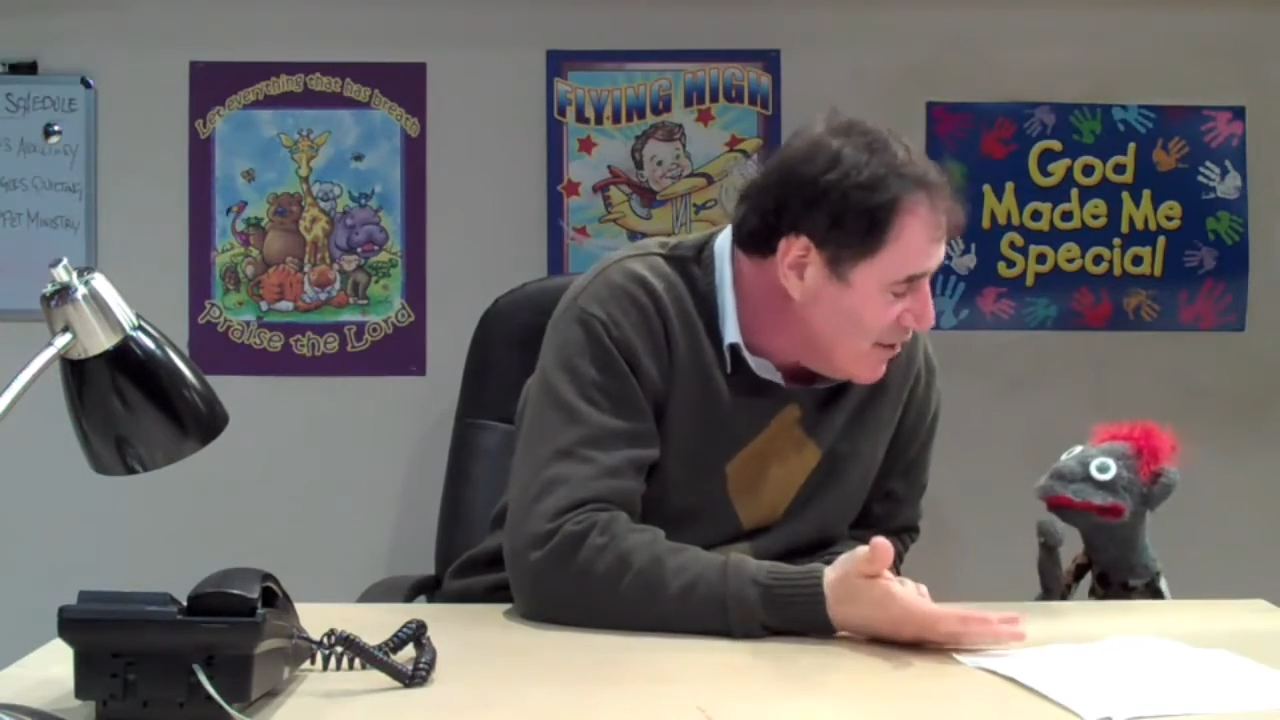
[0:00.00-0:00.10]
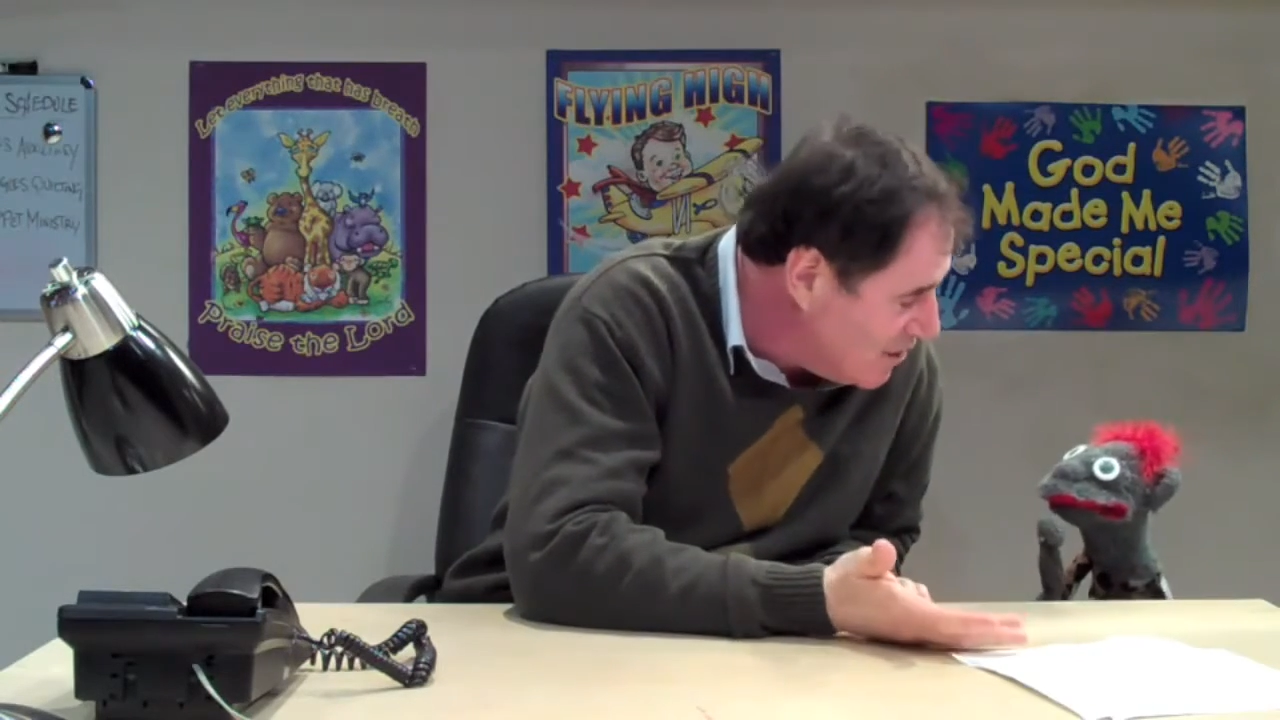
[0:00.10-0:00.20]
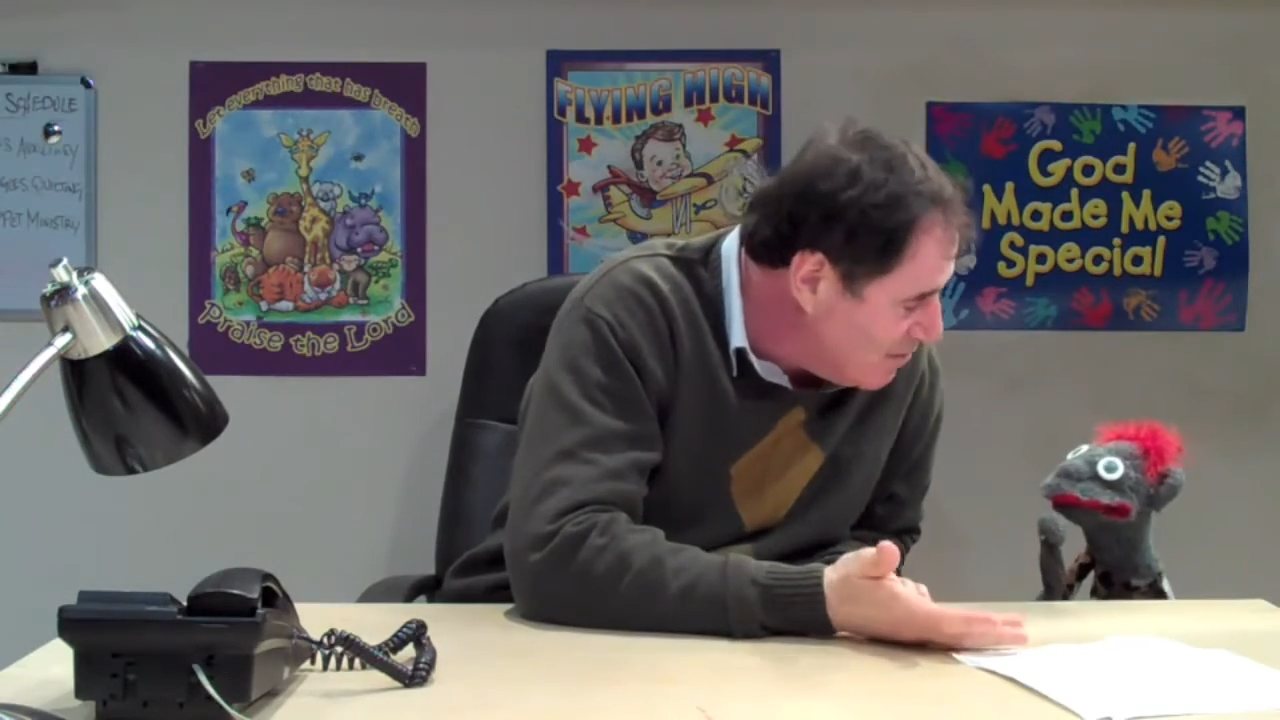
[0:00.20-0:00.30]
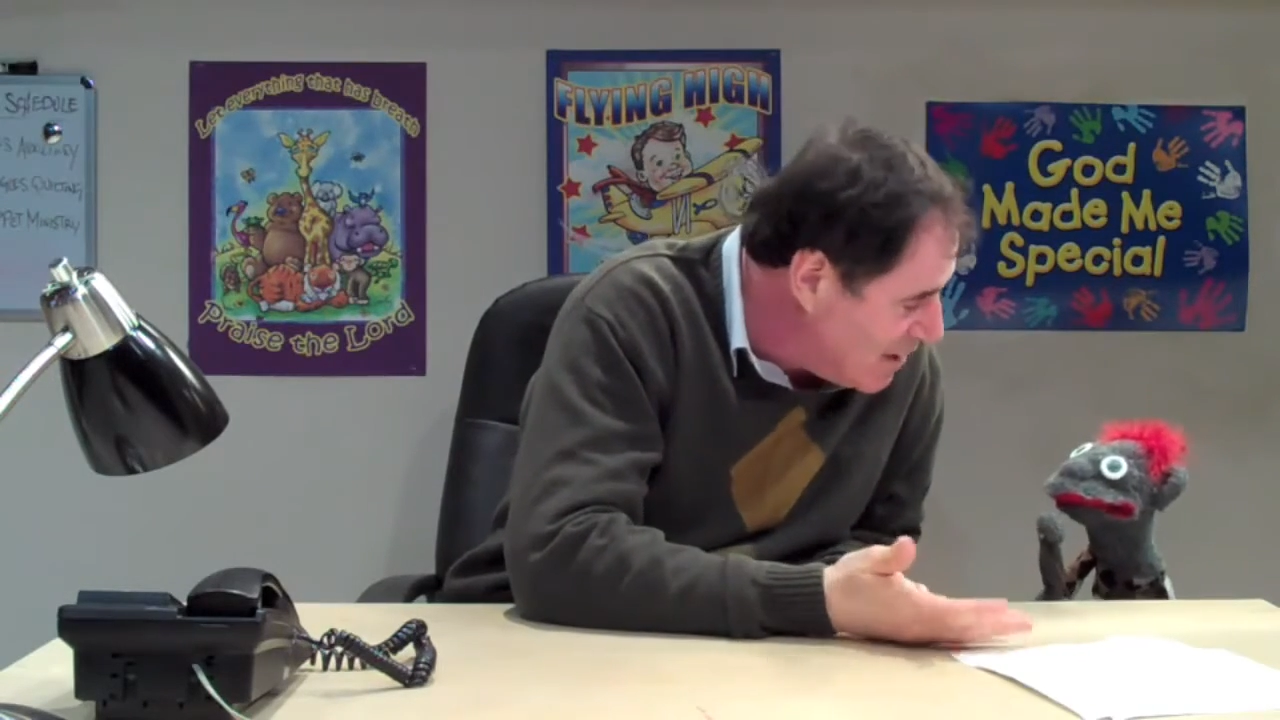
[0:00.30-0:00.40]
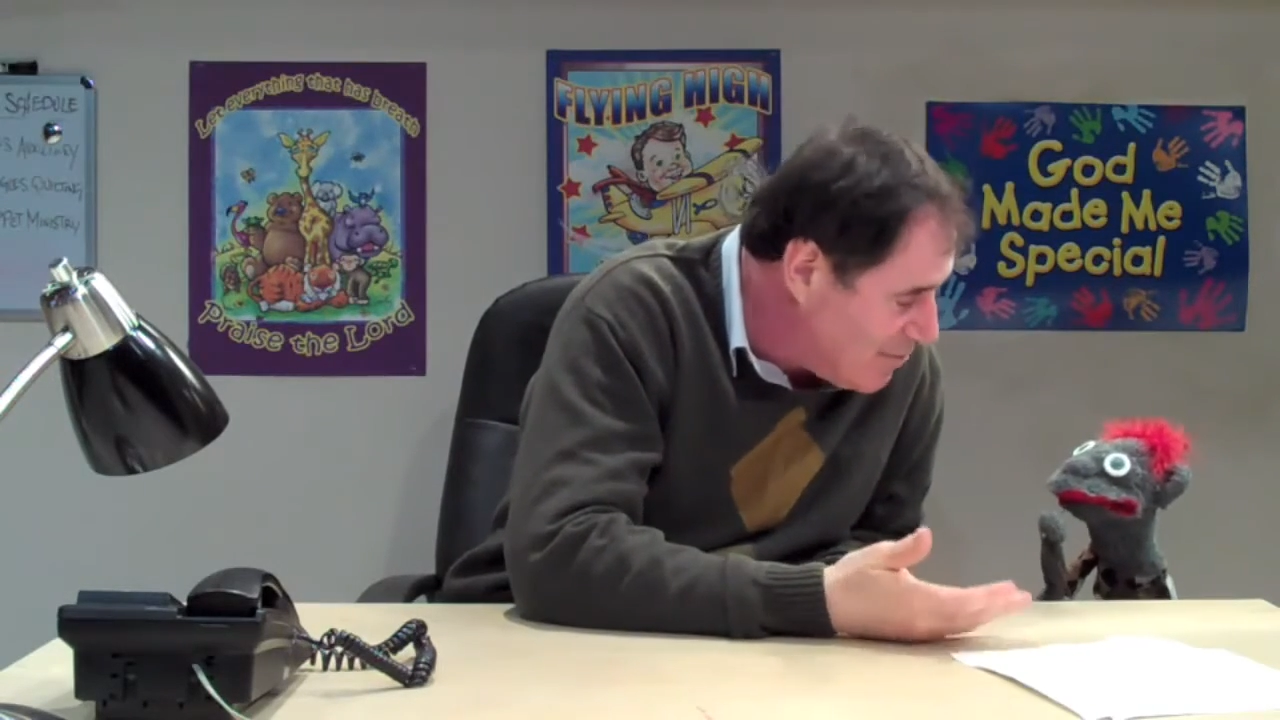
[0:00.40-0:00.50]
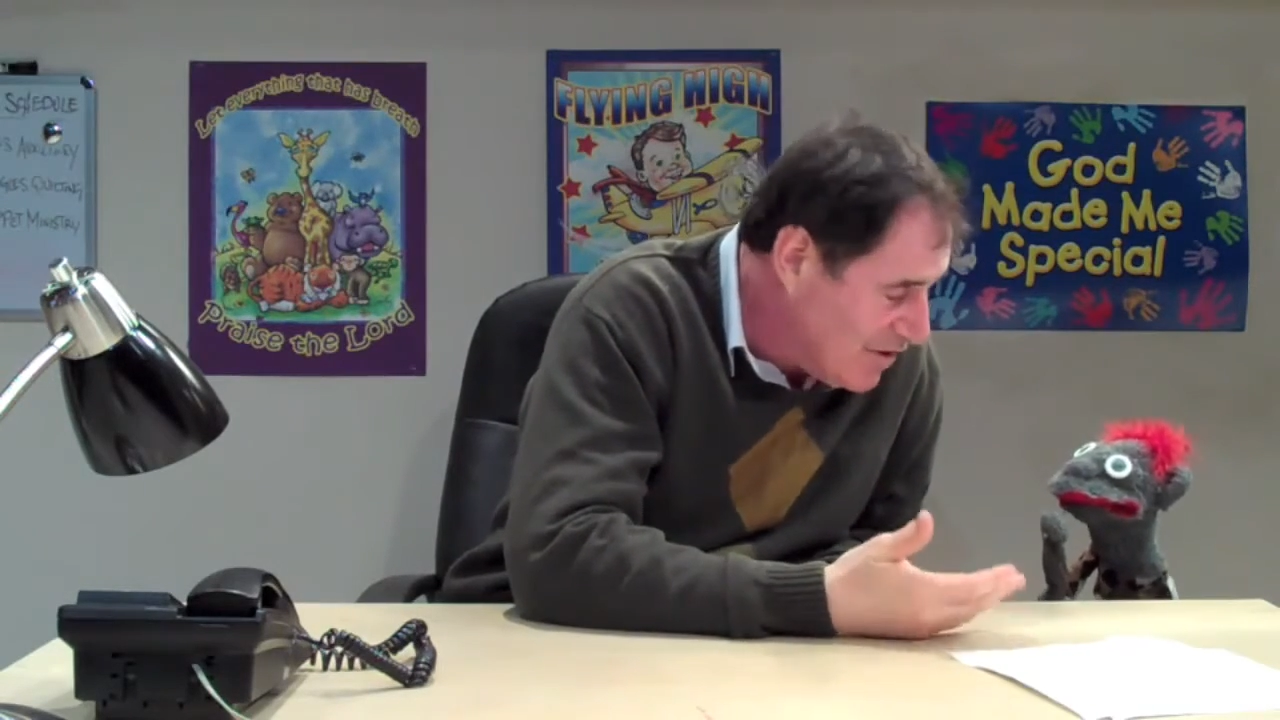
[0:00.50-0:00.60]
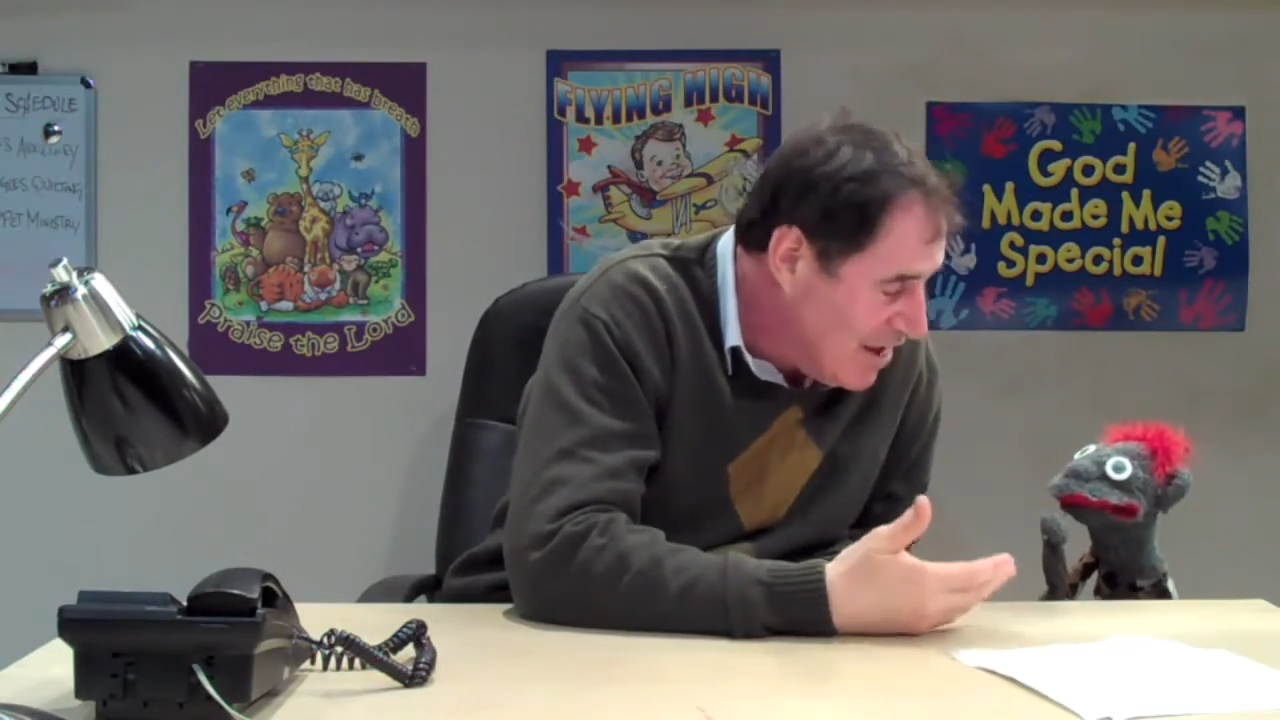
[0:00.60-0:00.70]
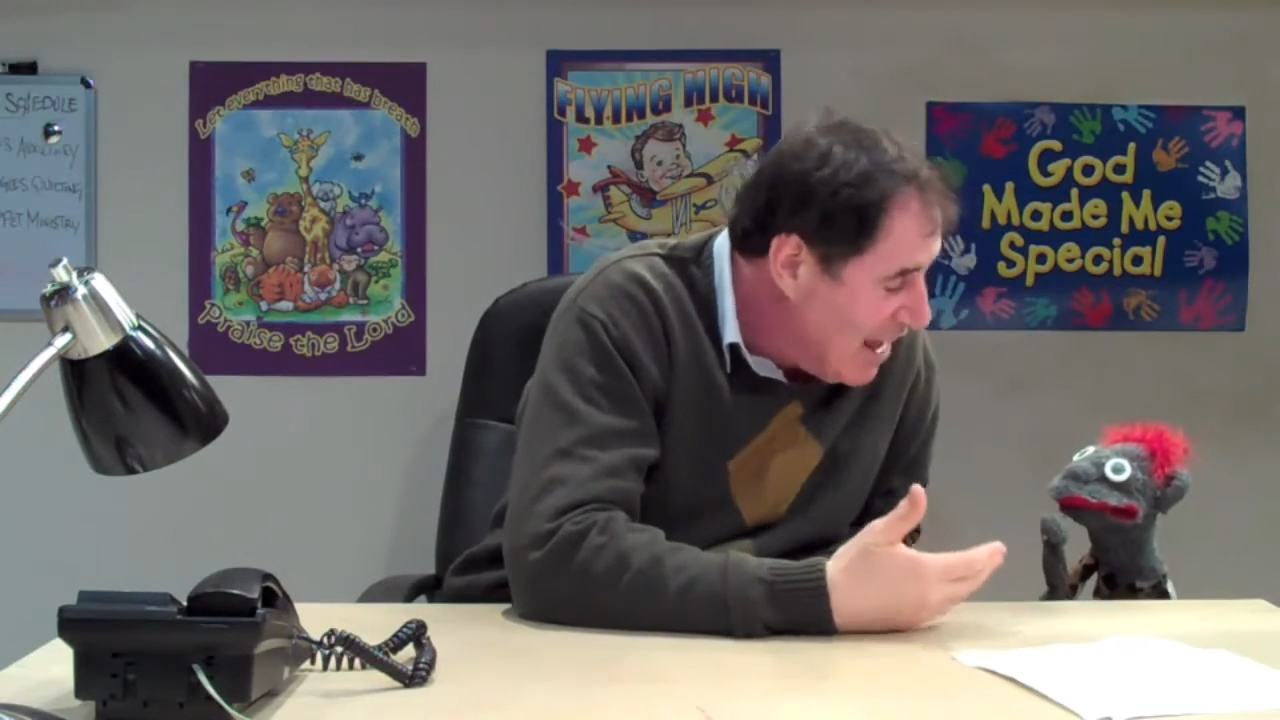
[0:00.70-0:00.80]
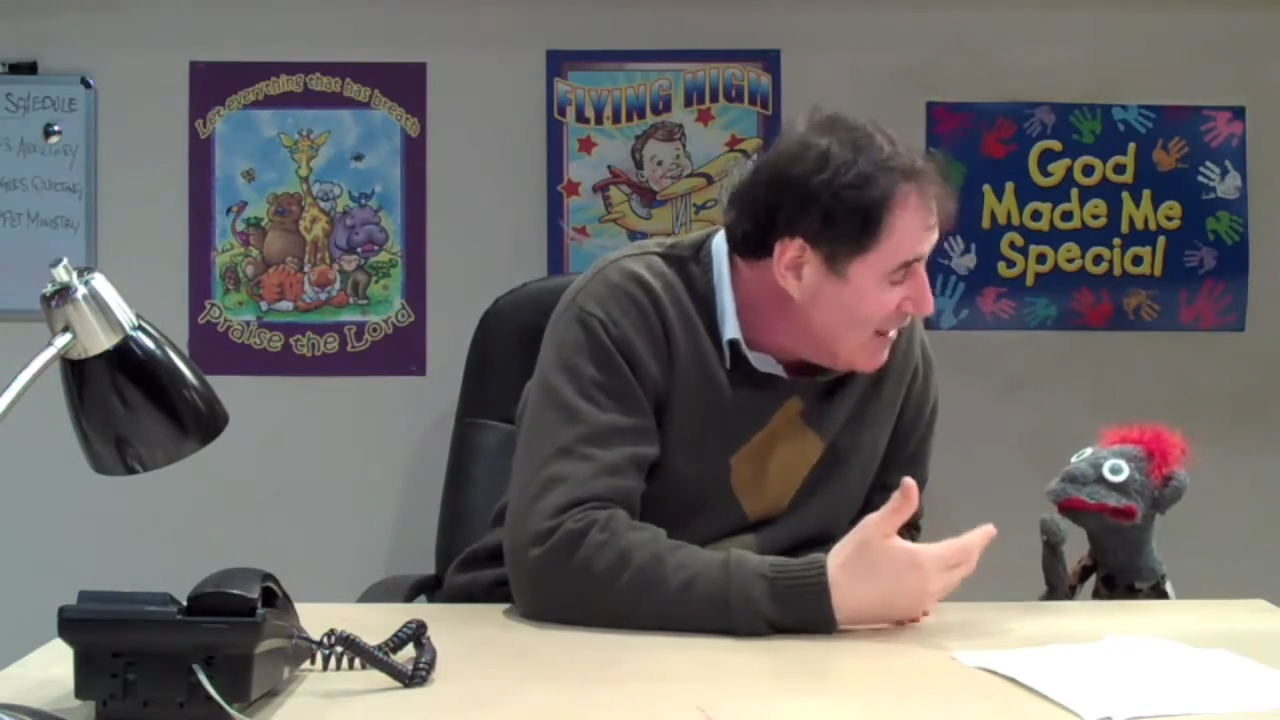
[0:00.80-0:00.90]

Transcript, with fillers: tell the people,